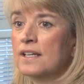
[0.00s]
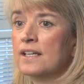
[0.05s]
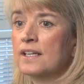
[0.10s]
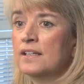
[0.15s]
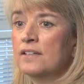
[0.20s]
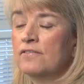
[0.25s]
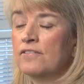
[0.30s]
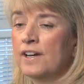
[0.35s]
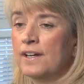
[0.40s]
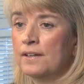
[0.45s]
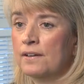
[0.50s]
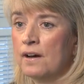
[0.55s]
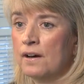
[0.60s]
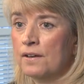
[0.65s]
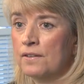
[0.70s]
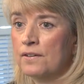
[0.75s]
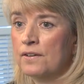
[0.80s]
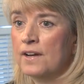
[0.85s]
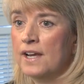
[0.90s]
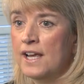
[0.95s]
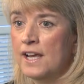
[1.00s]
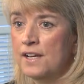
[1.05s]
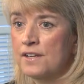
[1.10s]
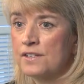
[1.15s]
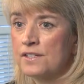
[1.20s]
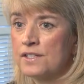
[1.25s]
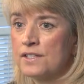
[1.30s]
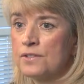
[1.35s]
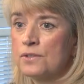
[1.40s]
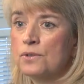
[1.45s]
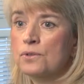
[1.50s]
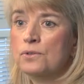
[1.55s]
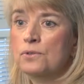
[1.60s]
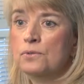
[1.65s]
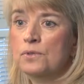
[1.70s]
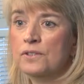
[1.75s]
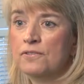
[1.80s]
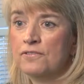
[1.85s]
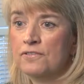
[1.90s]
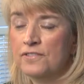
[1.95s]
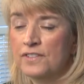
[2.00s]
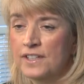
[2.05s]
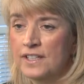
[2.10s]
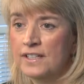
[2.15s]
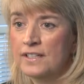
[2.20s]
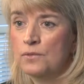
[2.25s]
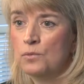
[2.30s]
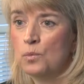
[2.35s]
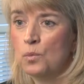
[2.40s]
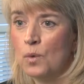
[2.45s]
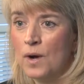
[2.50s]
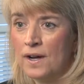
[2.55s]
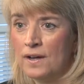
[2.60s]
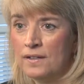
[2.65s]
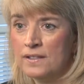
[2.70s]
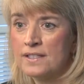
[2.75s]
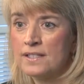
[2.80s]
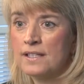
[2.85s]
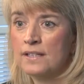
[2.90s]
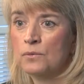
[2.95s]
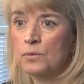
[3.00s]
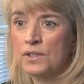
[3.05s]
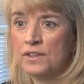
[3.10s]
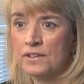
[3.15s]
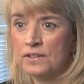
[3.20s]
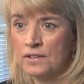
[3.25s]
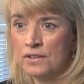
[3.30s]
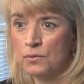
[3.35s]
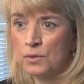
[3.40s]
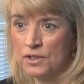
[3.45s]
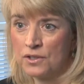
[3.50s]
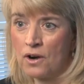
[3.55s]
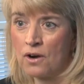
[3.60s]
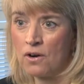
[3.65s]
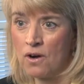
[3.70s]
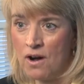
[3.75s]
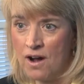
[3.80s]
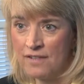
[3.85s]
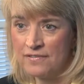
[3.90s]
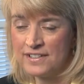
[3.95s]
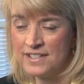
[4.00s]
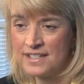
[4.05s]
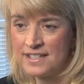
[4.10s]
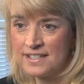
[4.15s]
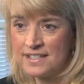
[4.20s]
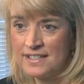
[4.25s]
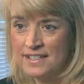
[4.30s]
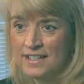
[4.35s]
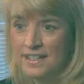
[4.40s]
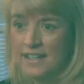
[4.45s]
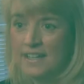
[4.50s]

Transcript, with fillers: can invite other agents who would fit in well with, the, with our office